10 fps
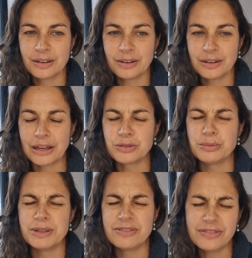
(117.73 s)
allowed to
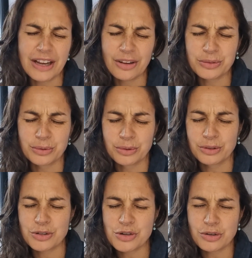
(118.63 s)
be felt or
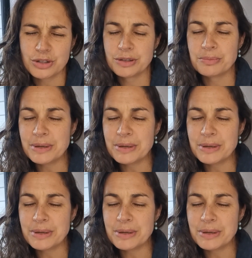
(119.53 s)
shouldn't